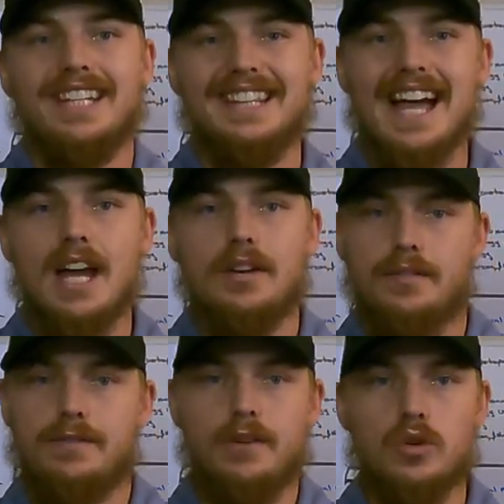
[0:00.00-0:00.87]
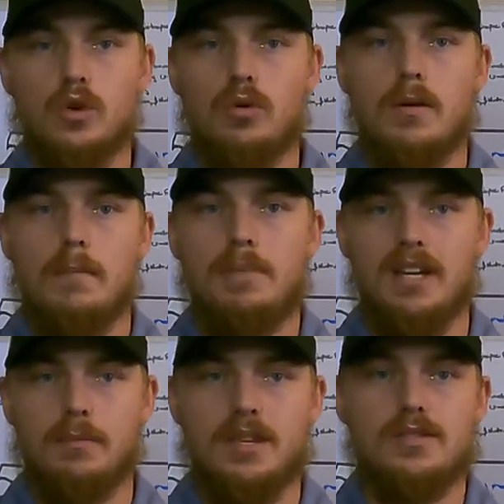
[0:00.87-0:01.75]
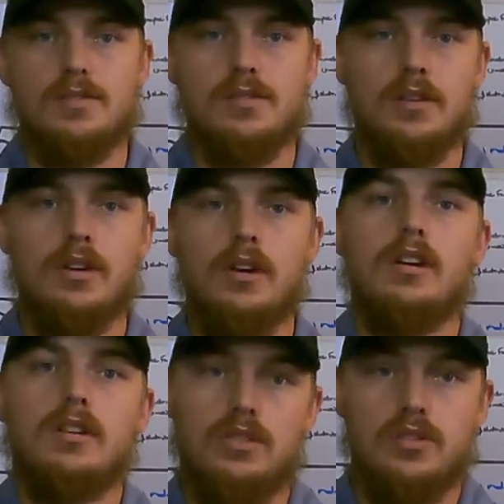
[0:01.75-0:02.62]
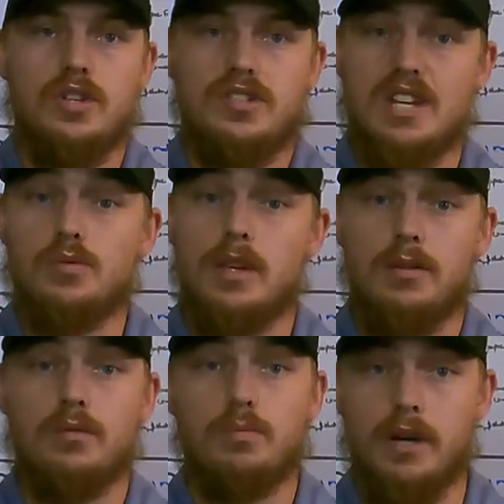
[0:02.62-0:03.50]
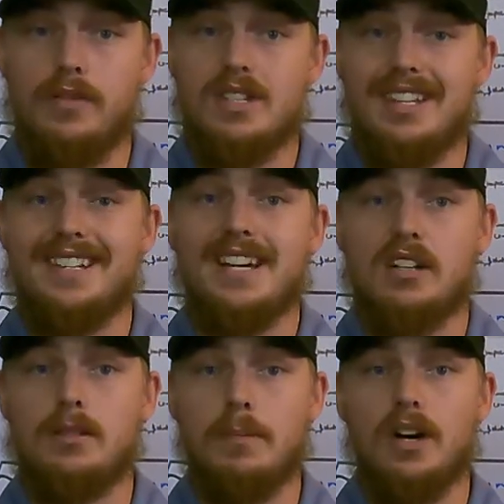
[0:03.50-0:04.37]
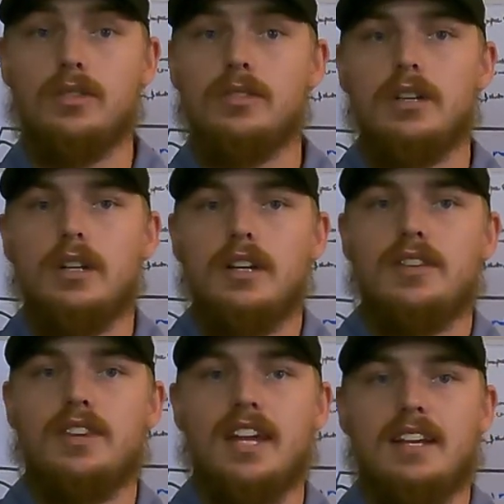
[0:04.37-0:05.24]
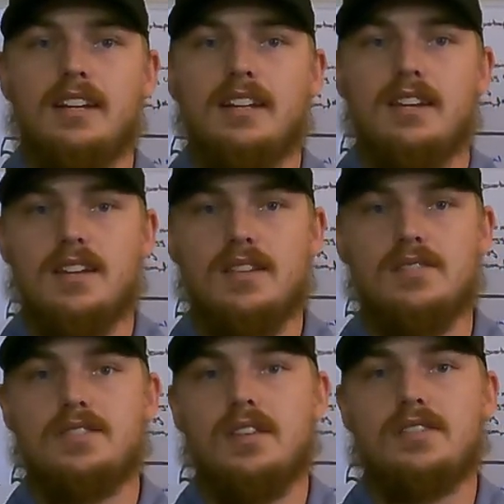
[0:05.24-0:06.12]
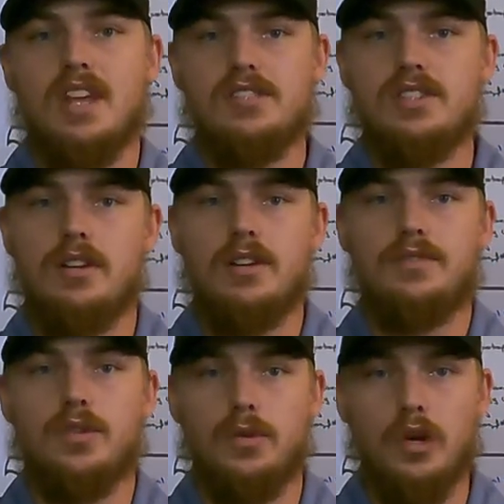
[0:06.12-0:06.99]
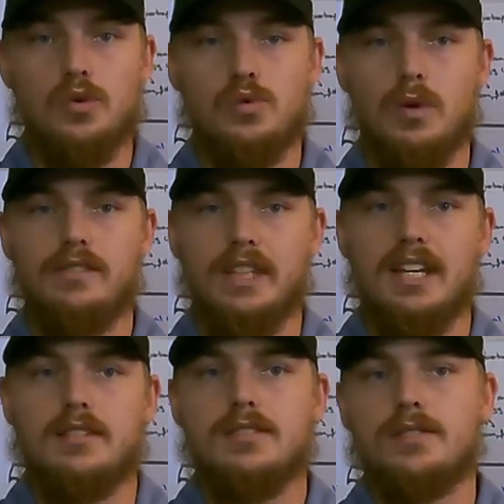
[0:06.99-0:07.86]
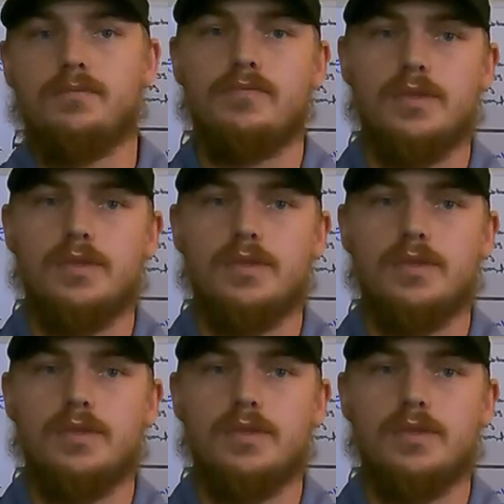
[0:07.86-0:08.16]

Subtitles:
They lack photopigments, just as we previously talked about, that is sensitive to those wavelengths.